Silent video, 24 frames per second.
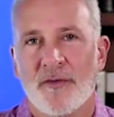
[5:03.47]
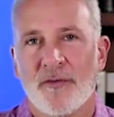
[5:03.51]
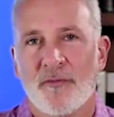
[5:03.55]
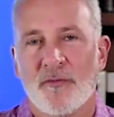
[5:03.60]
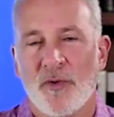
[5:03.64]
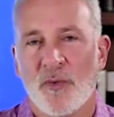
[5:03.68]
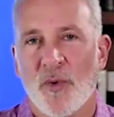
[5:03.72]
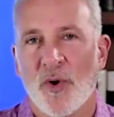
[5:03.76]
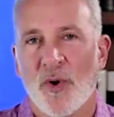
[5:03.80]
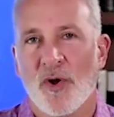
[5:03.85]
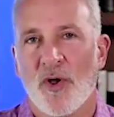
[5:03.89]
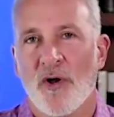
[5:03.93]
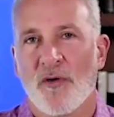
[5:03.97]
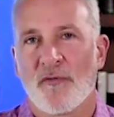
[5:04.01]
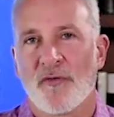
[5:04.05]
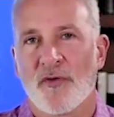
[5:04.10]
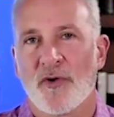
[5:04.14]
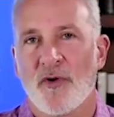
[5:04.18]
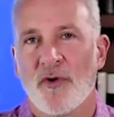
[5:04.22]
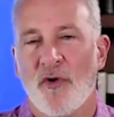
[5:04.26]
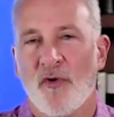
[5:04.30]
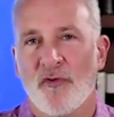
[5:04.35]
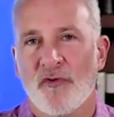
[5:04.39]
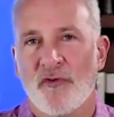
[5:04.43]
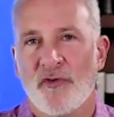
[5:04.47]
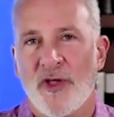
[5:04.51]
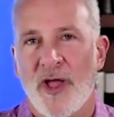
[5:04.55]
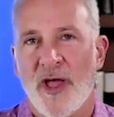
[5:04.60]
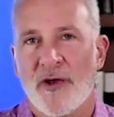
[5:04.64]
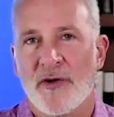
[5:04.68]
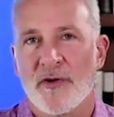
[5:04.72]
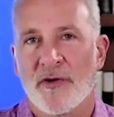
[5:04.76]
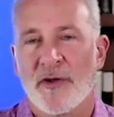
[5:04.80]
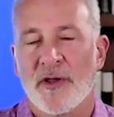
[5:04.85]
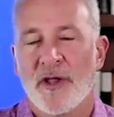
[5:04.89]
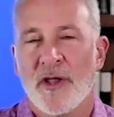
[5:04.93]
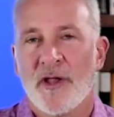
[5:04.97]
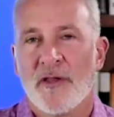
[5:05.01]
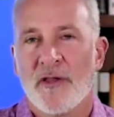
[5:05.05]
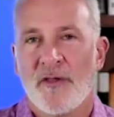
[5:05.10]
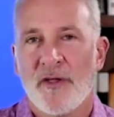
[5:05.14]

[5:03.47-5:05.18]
we went off the gold standard.